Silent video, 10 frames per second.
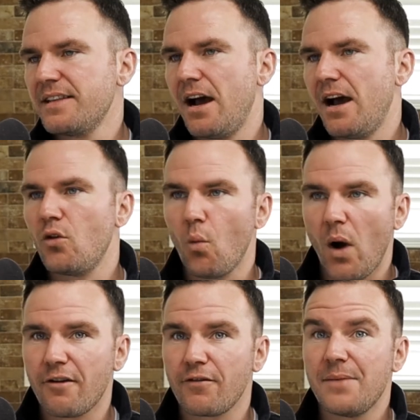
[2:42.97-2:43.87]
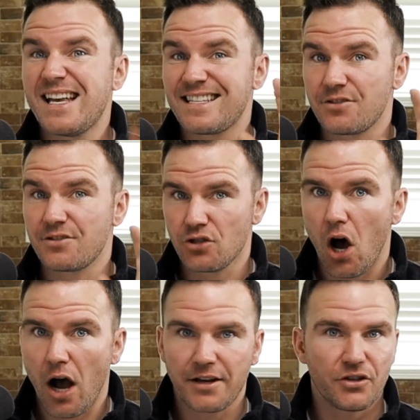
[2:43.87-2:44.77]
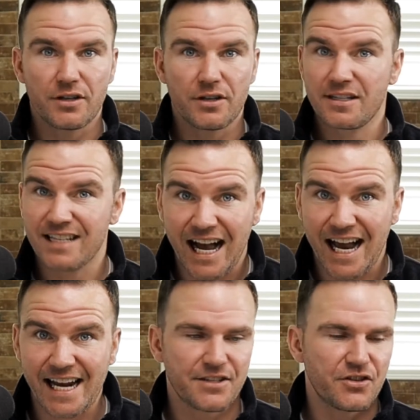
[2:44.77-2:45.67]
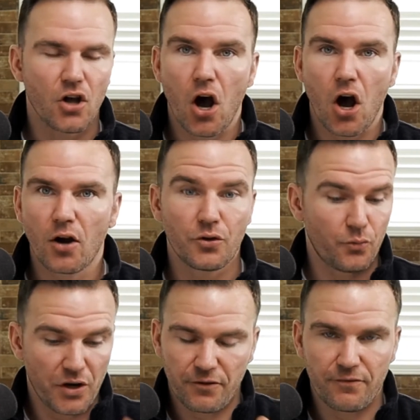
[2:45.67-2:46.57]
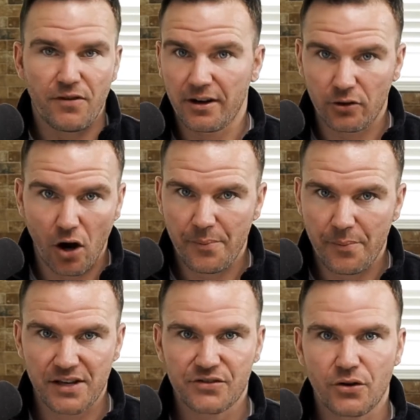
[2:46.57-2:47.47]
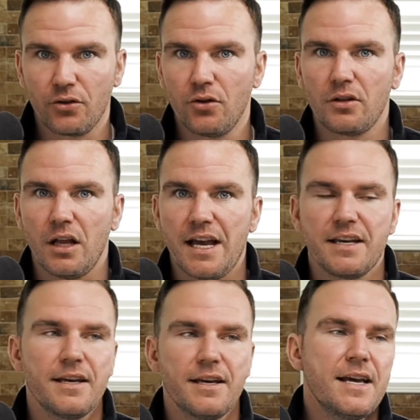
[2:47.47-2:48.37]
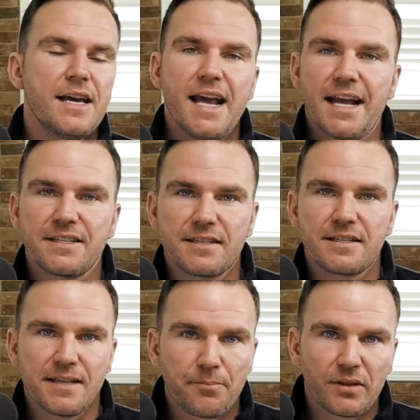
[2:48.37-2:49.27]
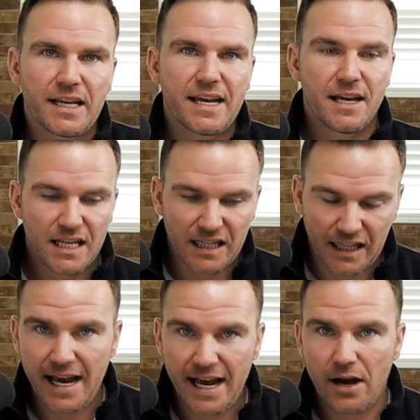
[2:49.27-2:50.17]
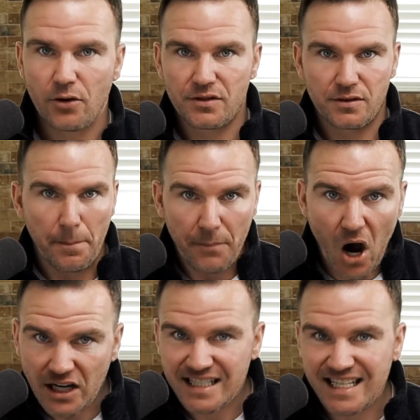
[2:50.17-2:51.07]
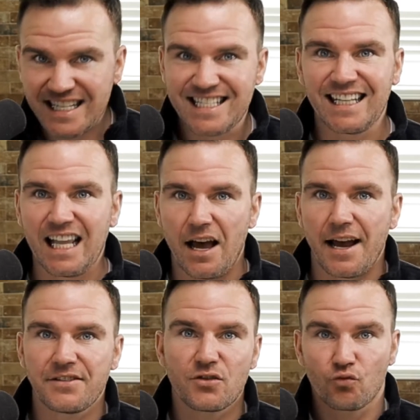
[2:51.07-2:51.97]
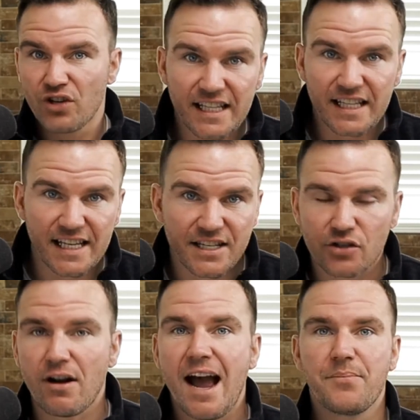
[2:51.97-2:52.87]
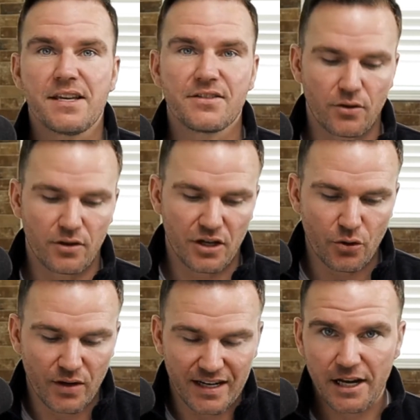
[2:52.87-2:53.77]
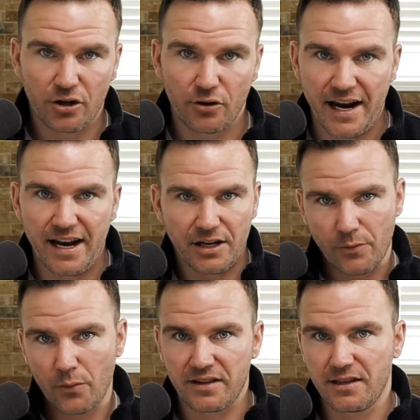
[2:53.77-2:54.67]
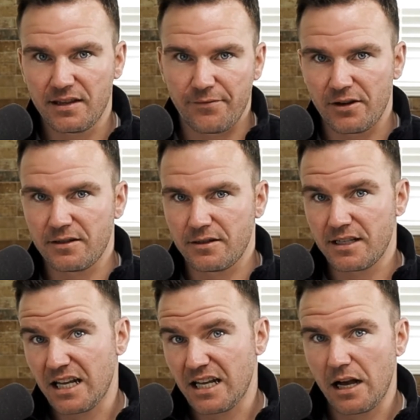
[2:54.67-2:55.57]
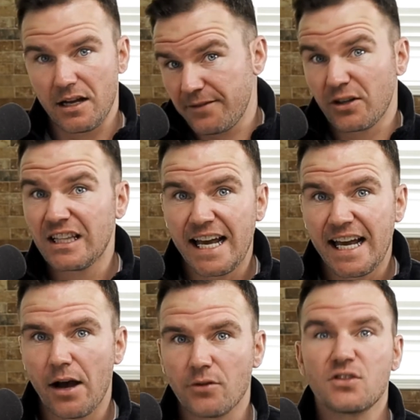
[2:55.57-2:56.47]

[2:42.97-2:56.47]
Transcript: Now, the wireframe is not your design. It's not what your final copy is going to look like. It's simply layouts, boxes and lines, really scrappy so that you can iterate and come up with different uh, different layouts